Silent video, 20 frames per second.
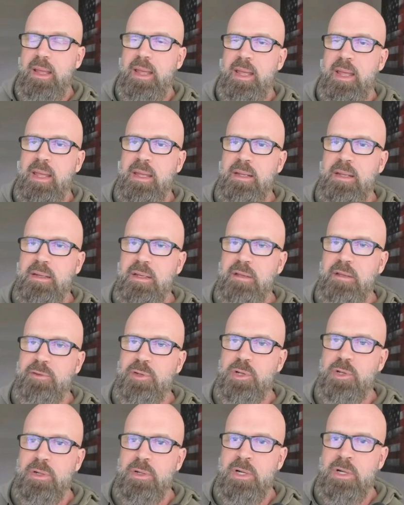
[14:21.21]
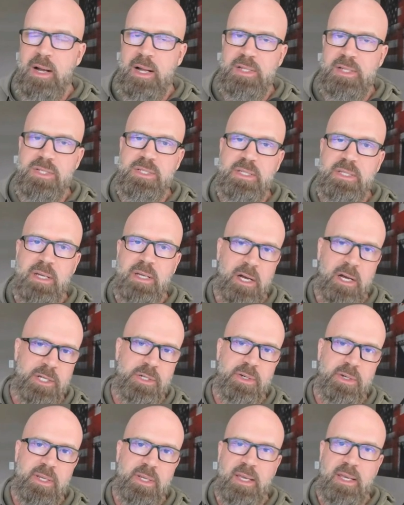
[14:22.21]
And if you're constantly on
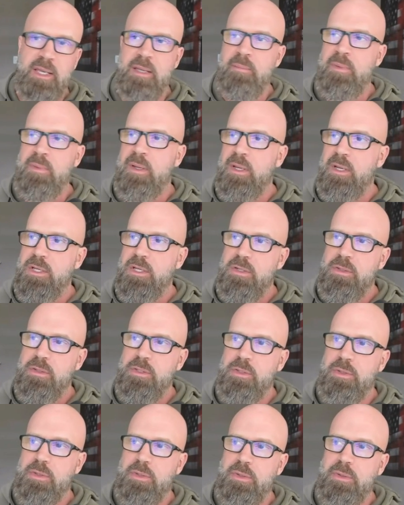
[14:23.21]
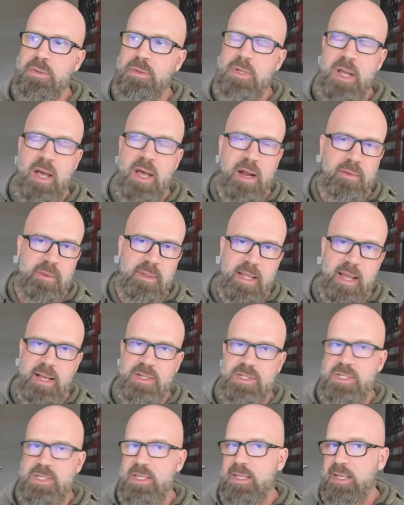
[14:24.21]
your game, you're not
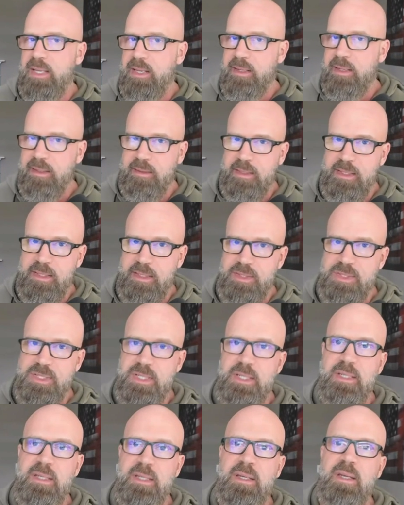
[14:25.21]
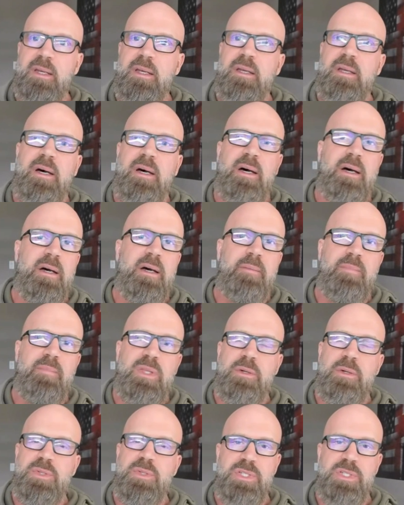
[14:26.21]
relaxing, getting lazy,
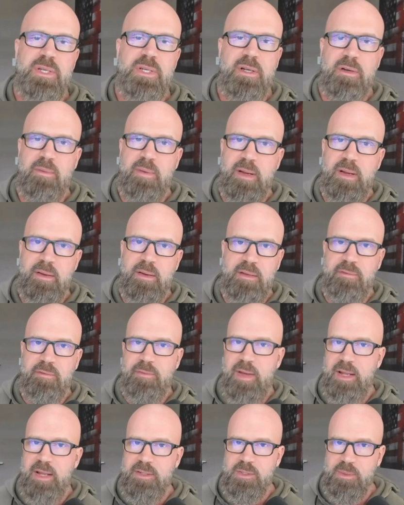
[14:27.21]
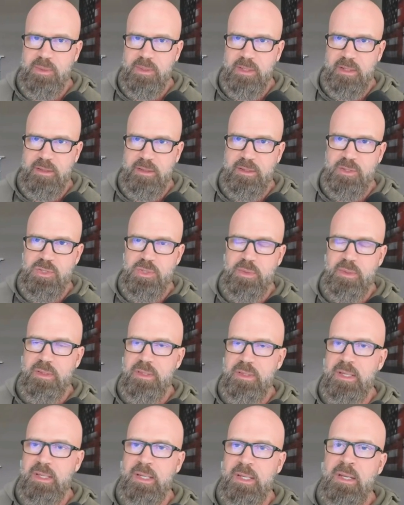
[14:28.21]
sitting around getting fat, doing nothing sort
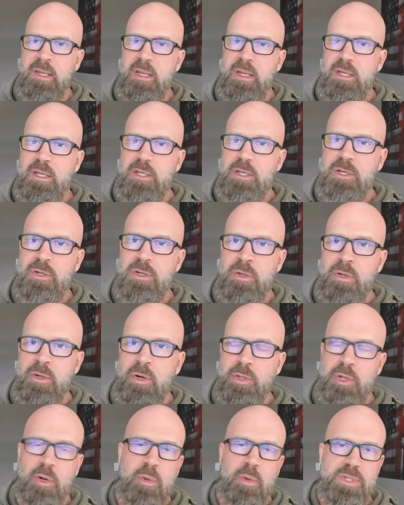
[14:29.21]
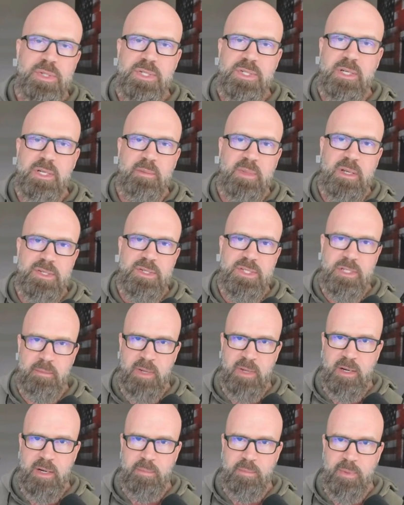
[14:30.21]
of thing, you're always going to be on some
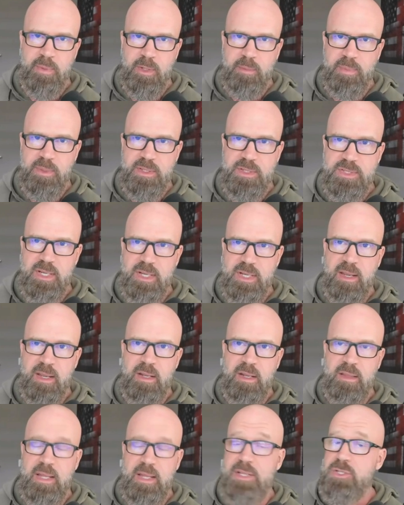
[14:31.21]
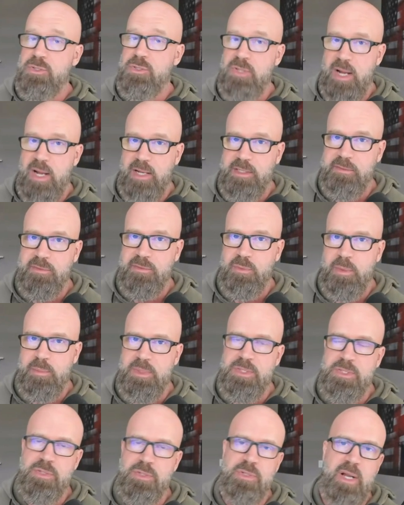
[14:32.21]
kind of purpose, and that's attractive to
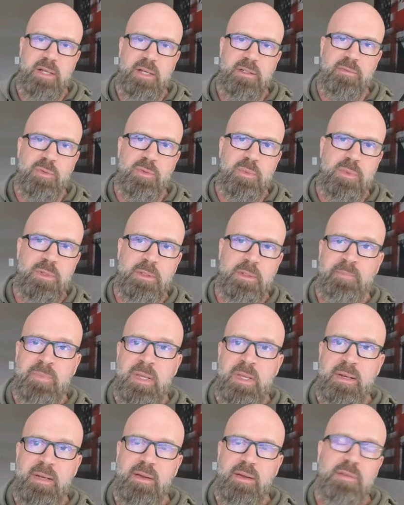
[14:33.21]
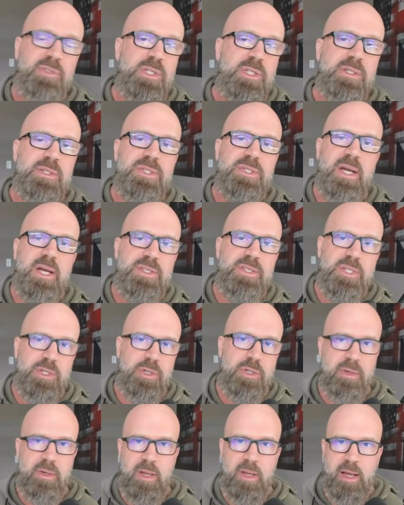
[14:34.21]
women. It's attractive to the world. Now, if she decides that
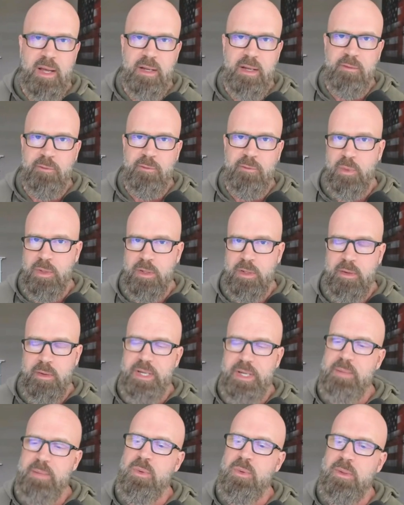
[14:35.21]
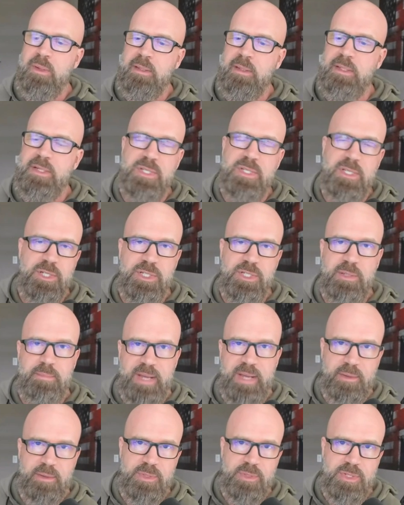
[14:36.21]
you're not for her anymore, and let's say she
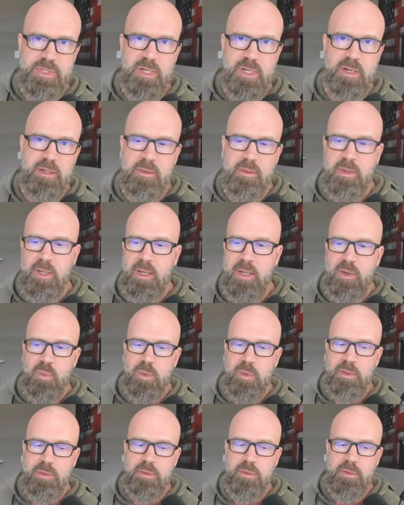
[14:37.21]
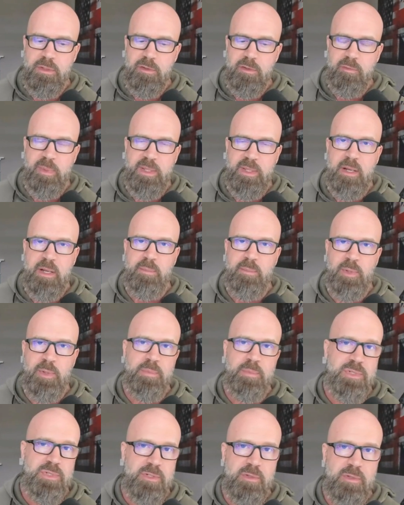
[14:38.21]
bounces on you, well, you've been on a
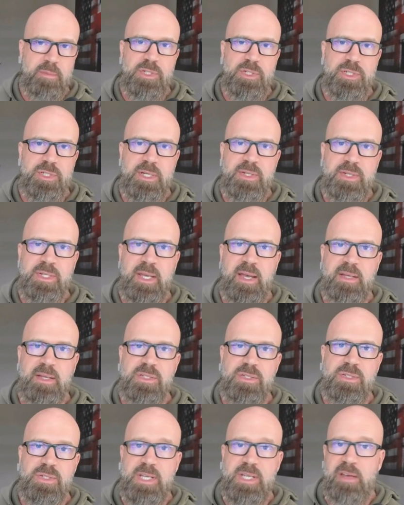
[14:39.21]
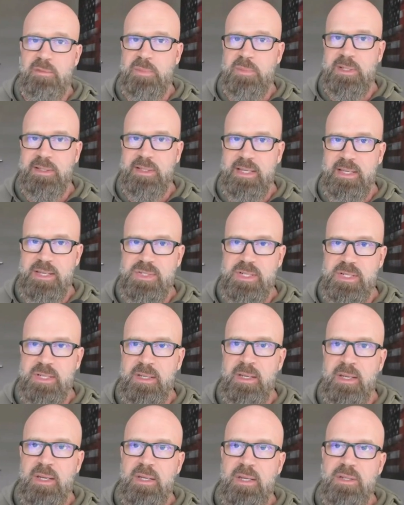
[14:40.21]
purpose and you've been chasing excellence. You haven't been
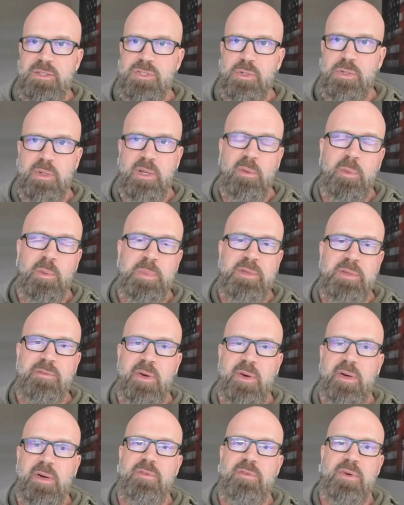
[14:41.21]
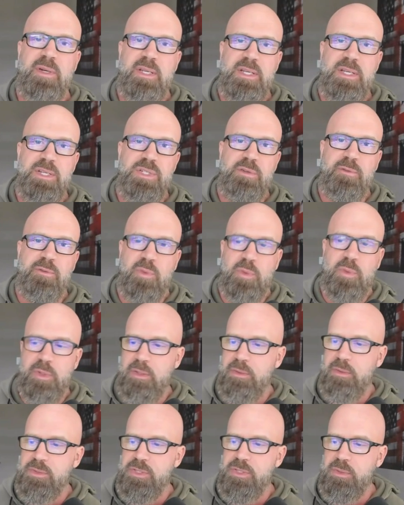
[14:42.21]
lazy. So it would be very, very easy for
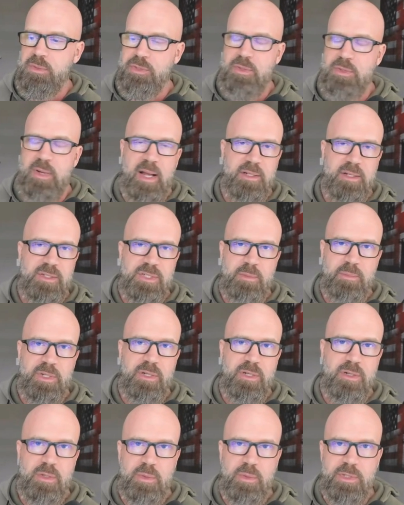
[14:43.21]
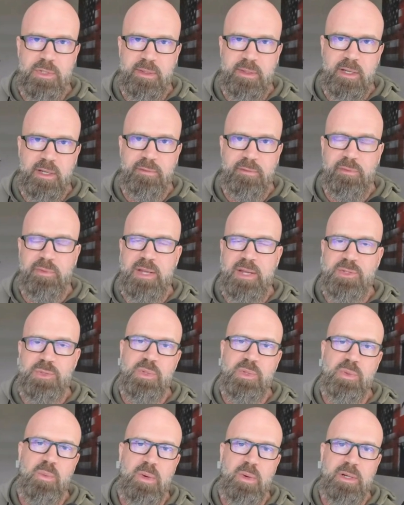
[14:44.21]
you to attract somebody new in your life if that's
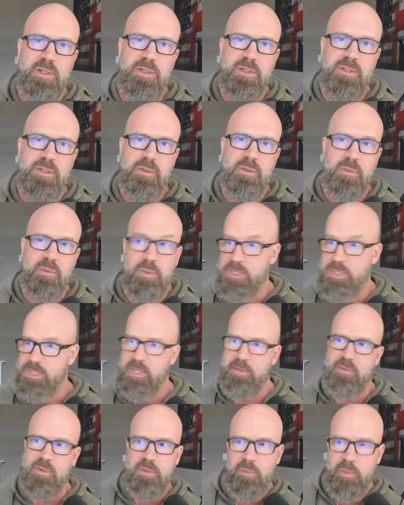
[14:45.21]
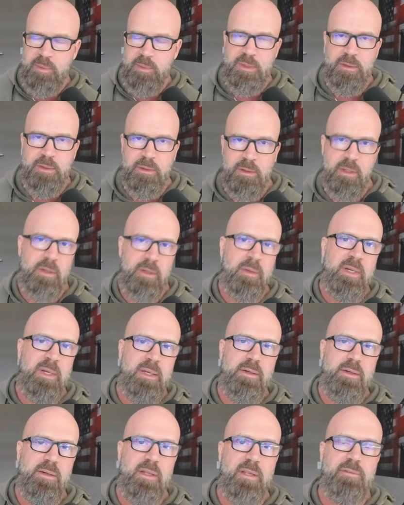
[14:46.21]
what you wanted to do, or several women, you know,
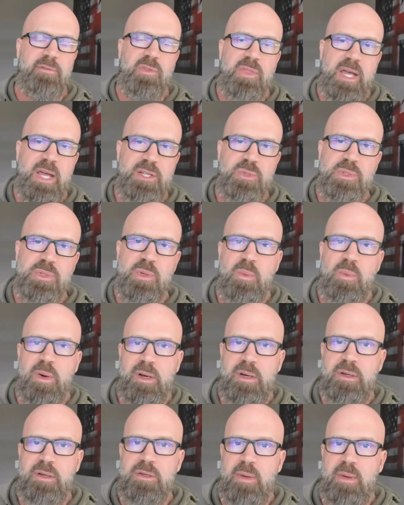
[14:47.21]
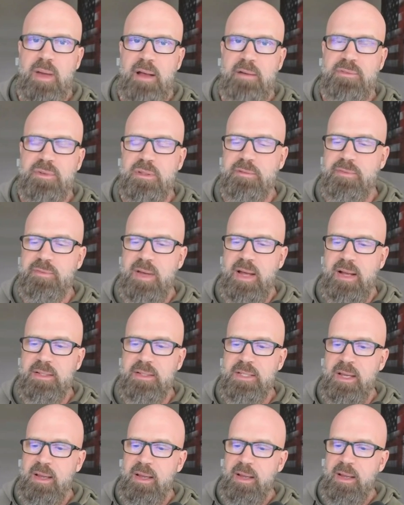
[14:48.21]
in your life if that's what you wanted to do after the fact.